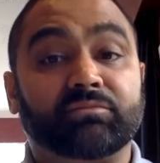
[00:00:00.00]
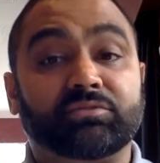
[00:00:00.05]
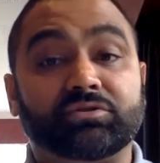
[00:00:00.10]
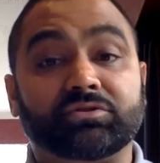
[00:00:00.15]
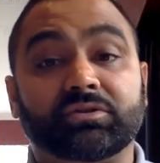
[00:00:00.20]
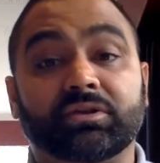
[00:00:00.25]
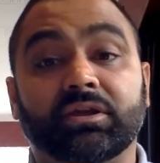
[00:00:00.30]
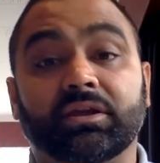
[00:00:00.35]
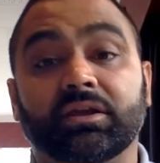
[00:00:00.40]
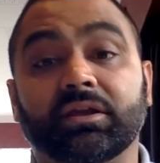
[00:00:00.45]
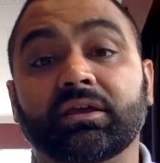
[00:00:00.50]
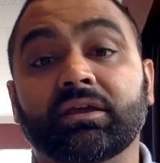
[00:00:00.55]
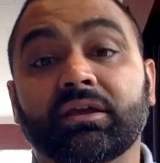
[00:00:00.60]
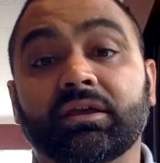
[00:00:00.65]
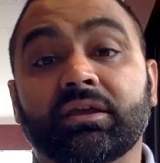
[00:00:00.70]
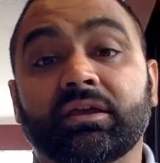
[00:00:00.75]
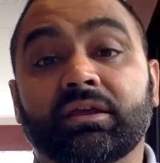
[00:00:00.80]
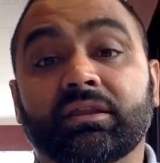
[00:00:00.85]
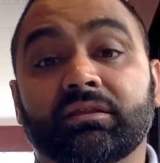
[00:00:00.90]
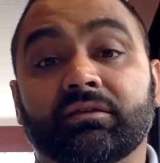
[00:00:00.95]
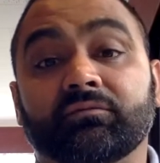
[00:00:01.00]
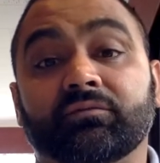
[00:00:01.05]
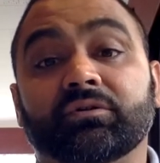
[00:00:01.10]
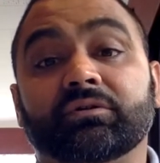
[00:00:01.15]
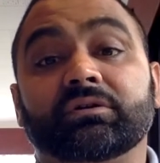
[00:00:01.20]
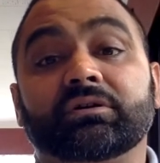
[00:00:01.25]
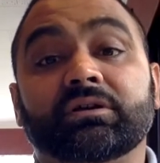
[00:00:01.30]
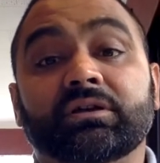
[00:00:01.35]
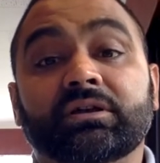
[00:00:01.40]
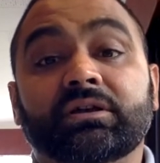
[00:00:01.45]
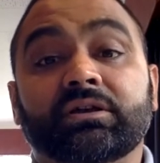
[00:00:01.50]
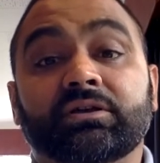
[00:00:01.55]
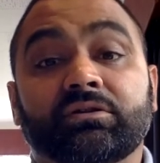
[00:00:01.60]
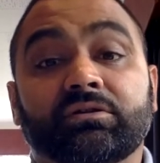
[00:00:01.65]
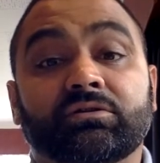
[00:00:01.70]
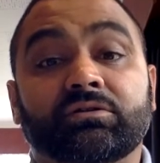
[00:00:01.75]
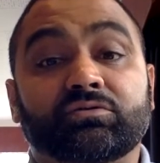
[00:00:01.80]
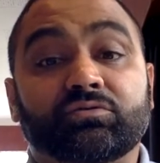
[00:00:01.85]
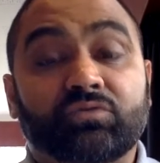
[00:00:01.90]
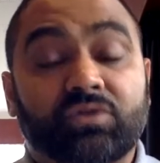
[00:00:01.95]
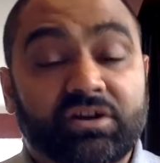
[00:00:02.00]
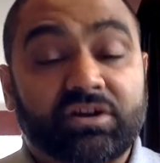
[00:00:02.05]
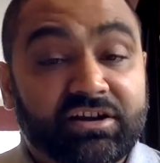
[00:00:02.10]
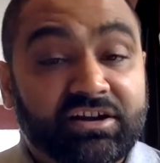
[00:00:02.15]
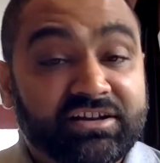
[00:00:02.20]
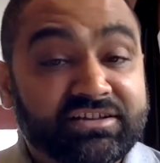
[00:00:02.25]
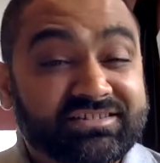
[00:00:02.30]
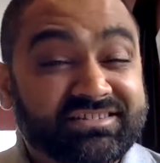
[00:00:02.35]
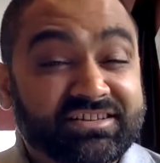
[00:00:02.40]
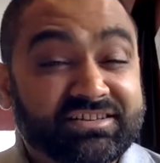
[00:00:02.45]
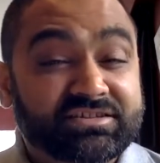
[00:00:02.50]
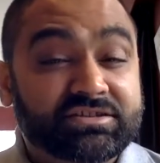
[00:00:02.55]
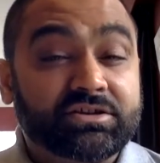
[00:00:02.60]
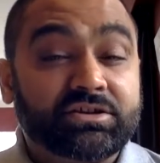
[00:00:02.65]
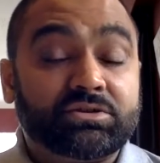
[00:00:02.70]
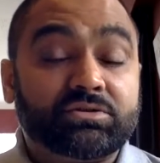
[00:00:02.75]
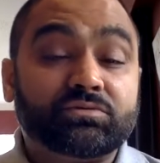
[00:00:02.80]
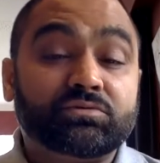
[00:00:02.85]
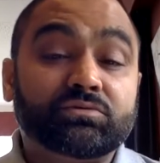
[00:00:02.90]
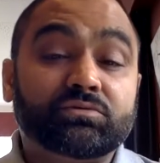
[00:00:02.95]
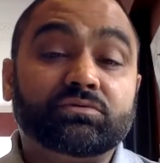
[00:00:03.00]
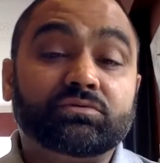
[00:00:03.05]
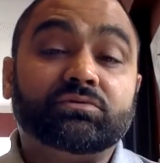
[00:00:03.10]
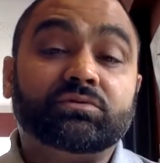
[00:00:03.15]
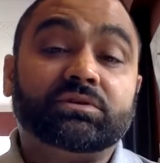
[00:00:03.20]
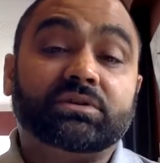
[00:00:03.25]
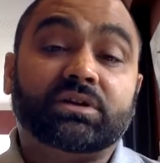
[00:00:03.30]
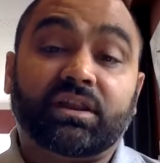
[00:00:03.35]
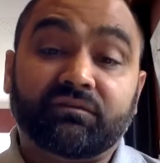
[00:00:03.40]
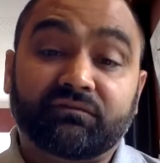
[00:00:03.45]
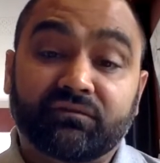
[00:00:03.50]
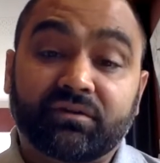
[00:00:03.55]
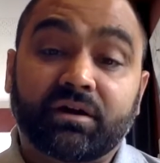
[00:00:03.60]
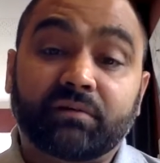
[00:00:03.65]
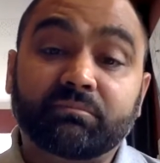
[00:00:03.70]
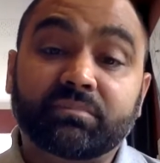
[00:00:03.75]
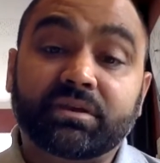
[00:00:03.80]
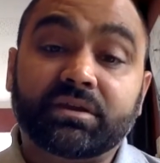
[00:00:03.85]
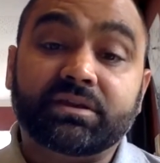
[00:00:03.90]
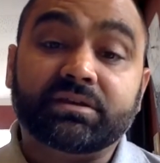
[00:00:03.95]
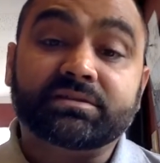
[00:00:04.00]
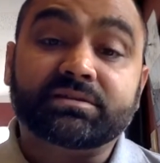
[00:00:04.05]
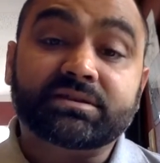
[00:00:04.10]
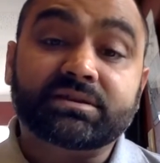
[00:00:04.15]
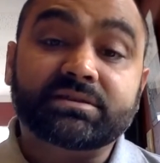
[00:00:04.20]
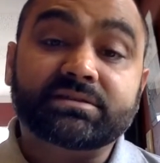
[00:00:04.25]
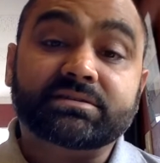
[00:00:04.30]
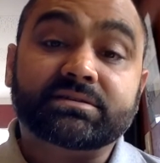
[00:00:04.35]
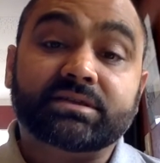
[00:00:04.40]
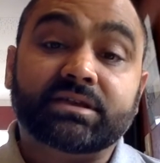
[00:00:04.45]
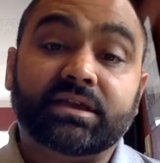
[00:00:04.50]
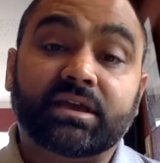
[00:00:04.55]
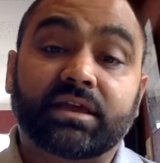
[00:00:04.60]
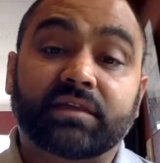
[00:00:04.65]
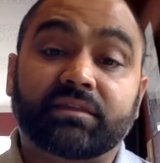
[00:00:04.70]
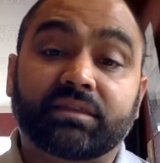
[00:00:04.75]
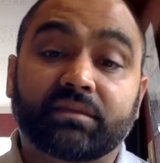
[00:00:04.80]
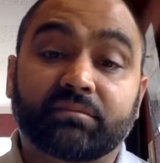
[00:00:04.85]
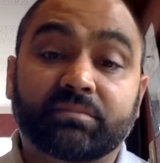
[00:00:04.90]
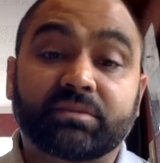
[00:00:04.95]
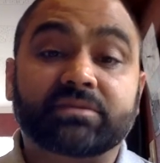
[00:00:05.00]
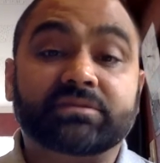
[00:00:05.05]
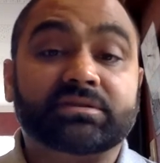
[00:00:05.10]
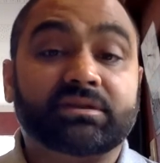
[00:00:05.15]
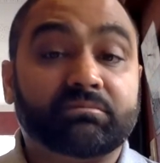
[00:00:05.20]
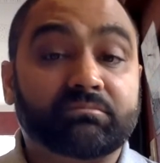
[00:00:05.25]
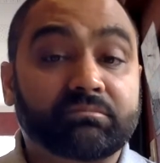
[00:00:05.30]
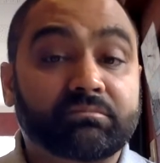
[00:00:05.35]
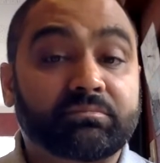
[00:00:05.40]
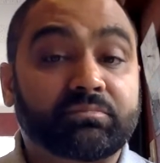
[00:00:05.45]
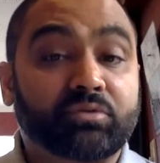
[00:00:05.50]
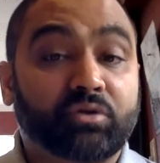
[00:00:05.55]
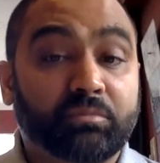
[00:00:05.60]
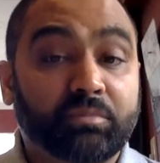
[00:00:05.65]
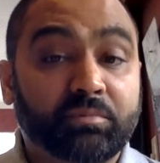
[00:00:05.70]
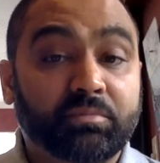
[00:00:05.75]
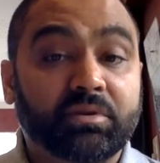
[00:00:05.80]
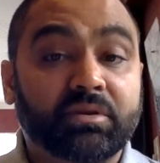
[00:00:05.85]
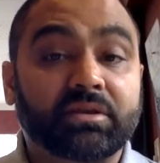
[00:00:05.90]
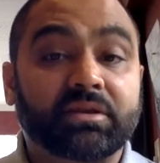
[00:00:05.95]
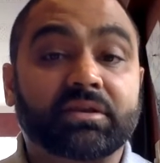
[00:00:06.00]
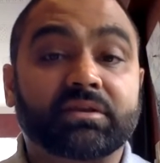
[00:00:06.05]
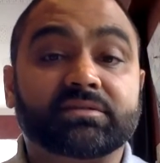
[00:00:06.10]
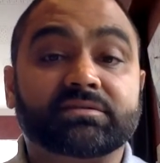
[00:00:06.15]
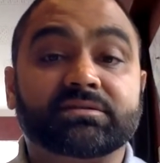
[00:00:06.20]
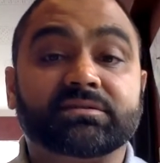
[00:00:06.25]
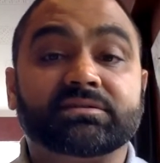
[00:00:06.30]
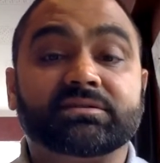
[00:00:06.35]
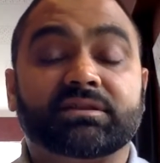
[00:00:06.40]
today, there were 262 confirmed cases, and there've been some probable cases.